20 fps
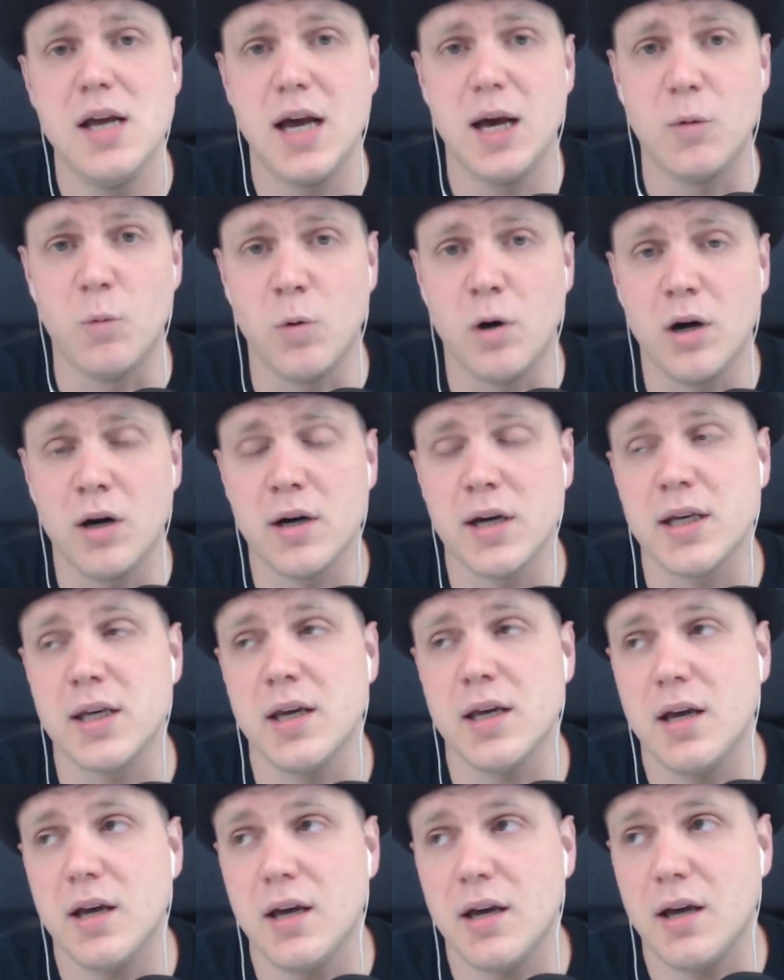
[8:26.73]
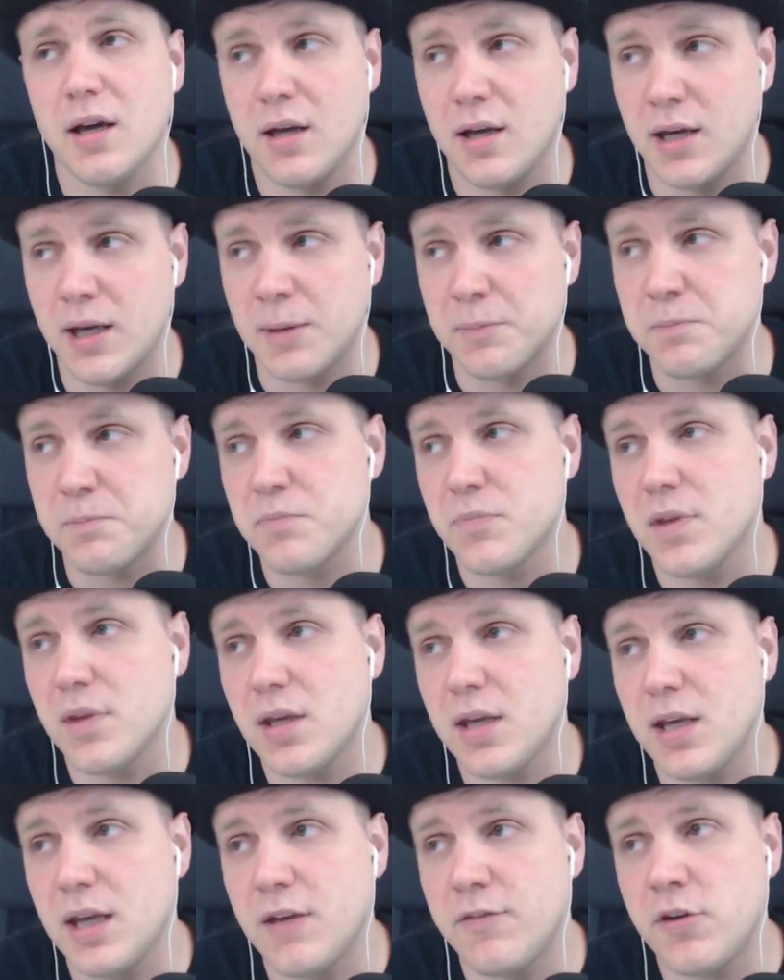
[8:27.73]
and why um,
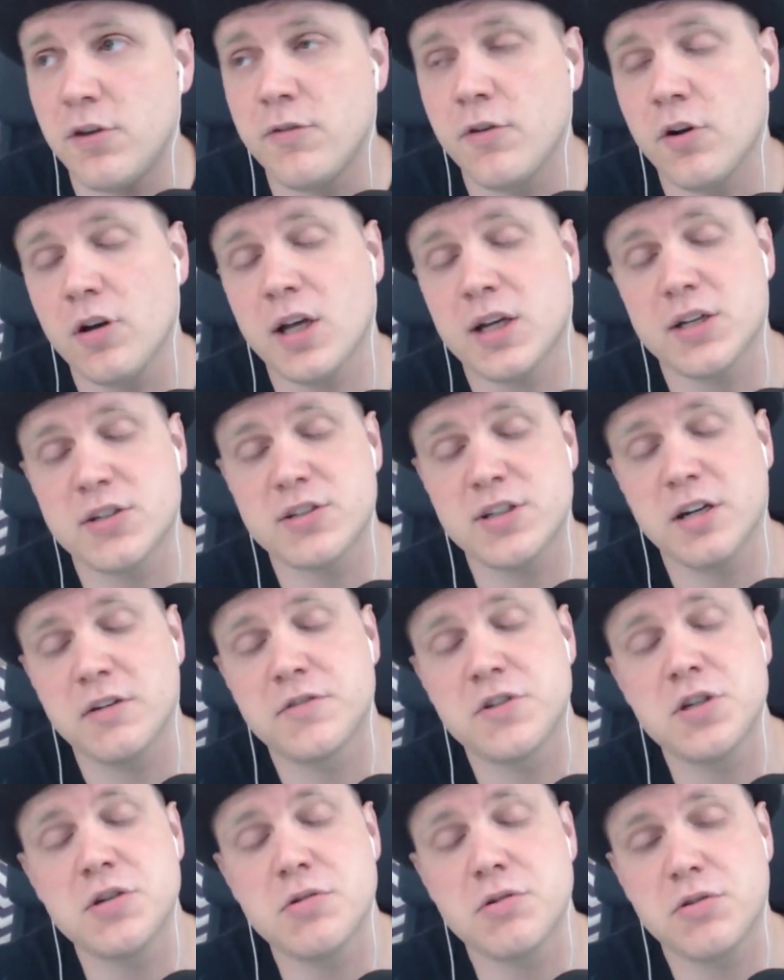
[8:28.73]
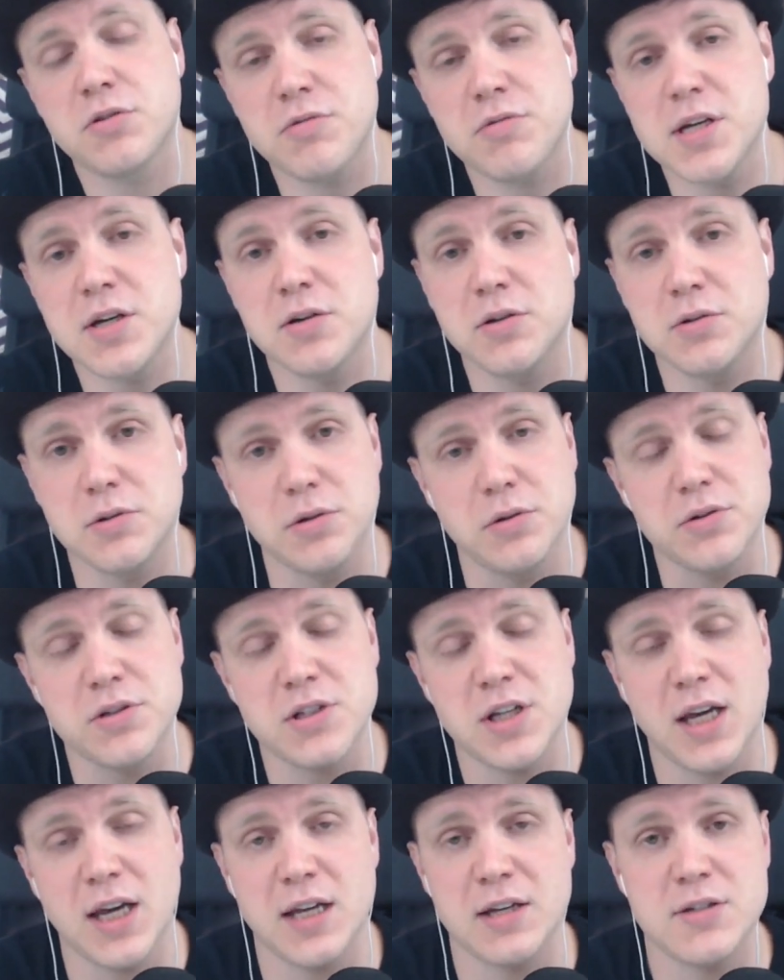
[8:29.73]
if you've got like a set of two or three cores
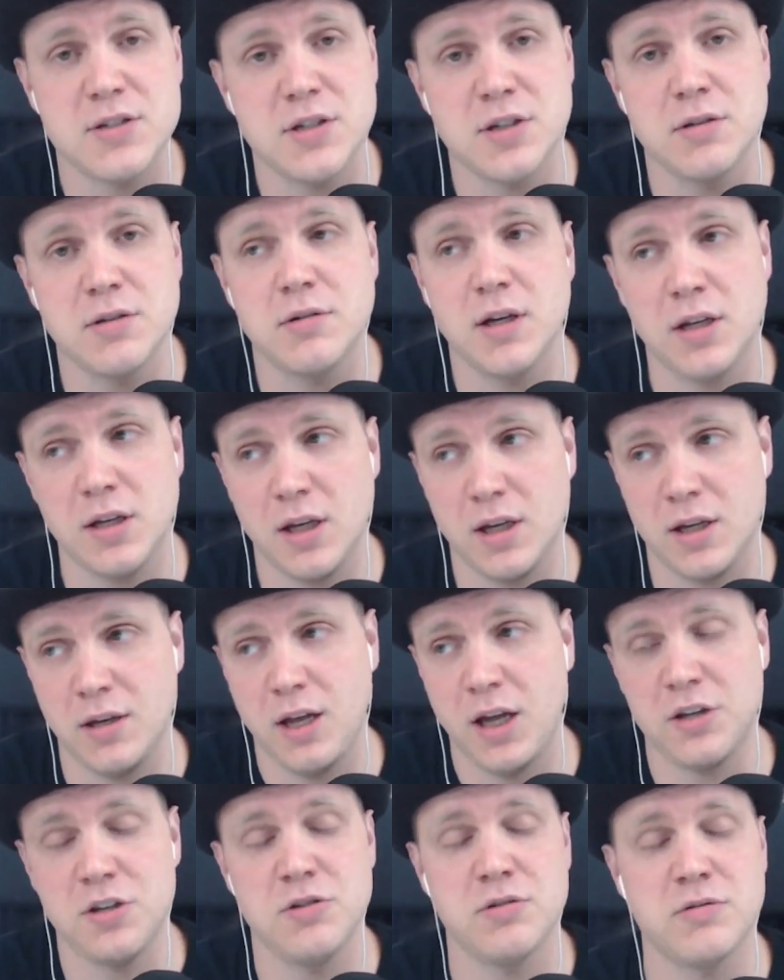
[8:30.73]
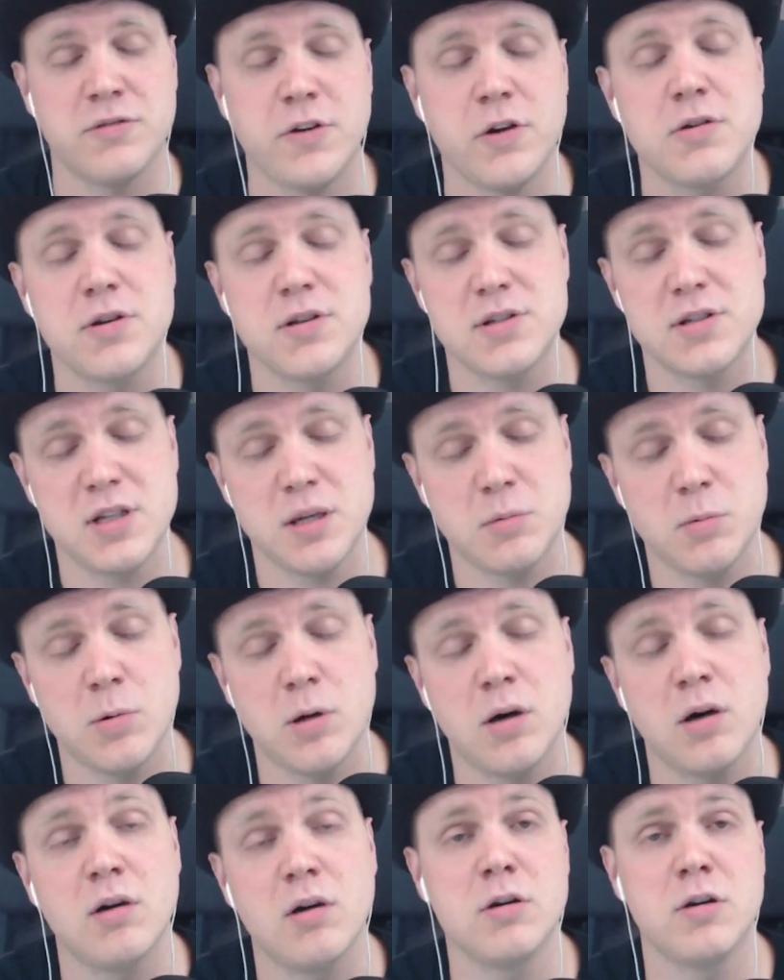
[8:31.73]
to add to, and, and, and your focus is M M
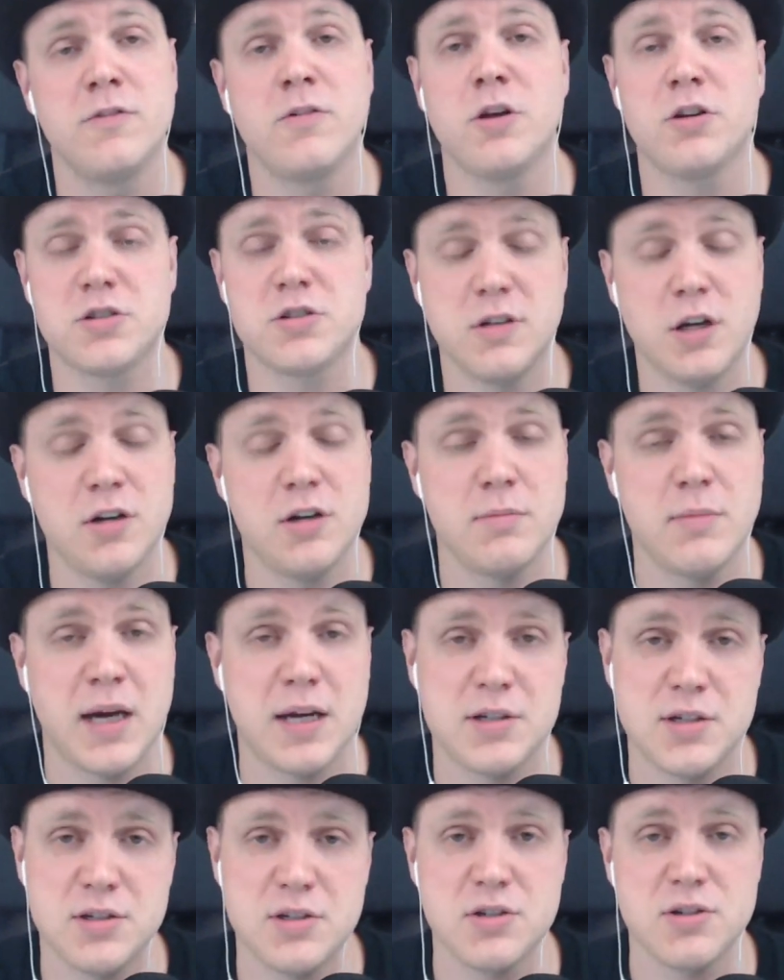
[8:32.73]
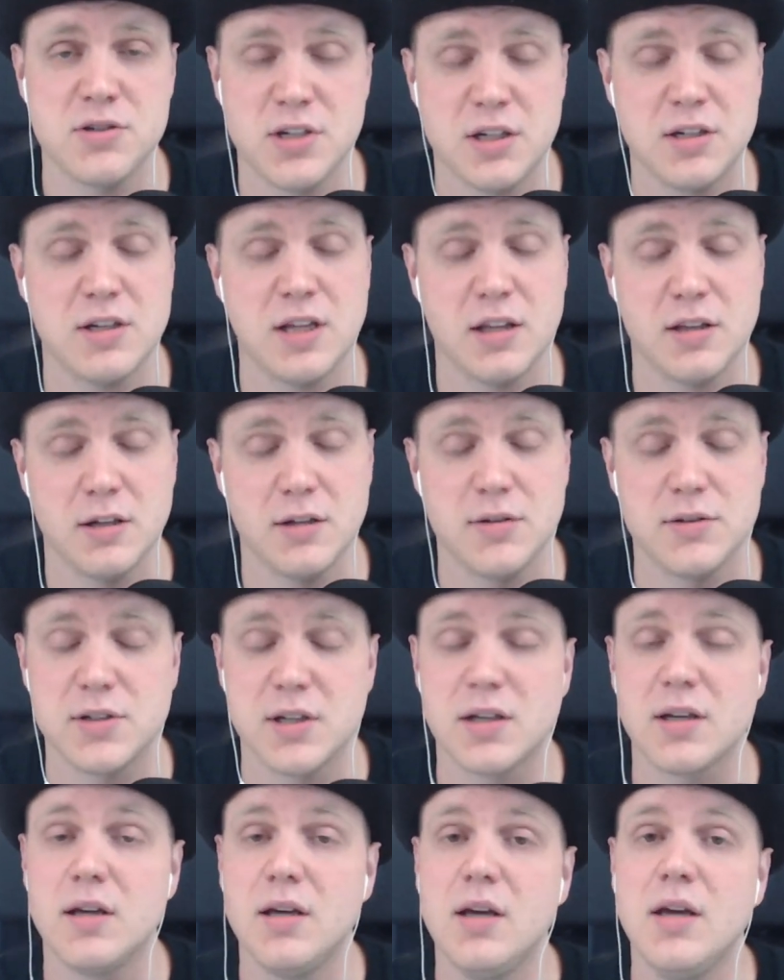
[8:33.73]
R, or you've lost a load of matches you're sick to death of losing,